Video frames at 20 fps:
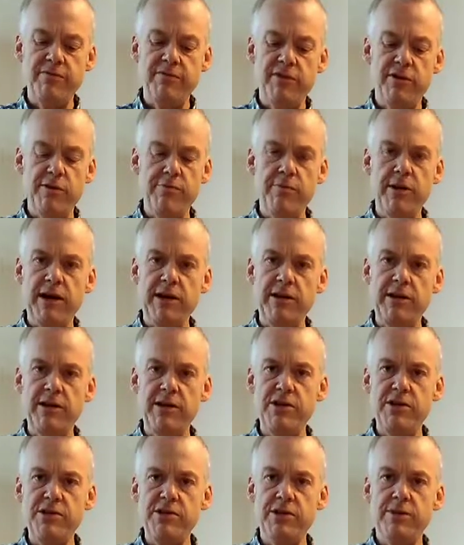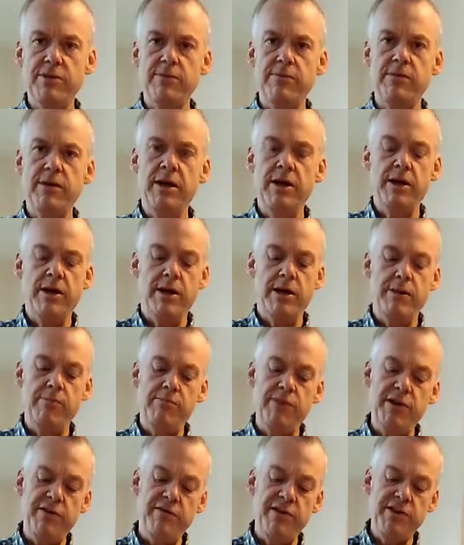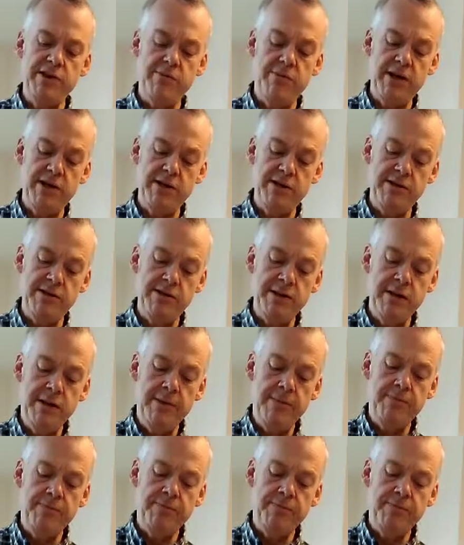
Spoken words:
full of magnesium and B vitamins,